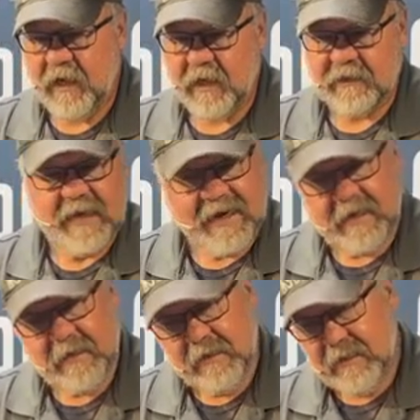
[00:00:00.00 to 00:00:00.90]

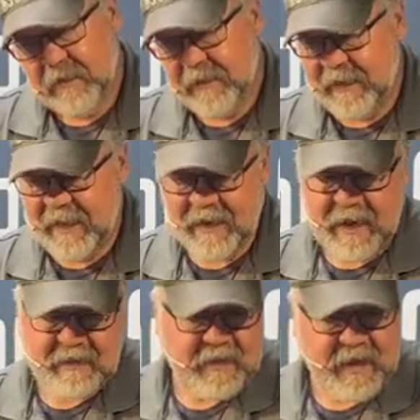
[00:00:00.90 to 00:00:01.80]
And
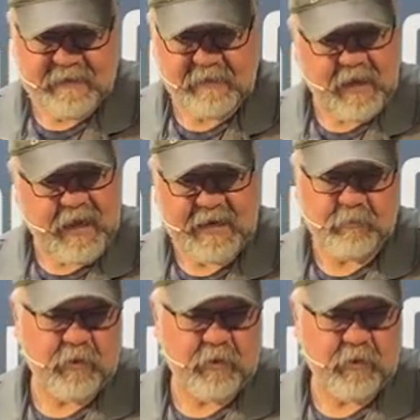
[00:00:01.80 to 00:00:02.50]
I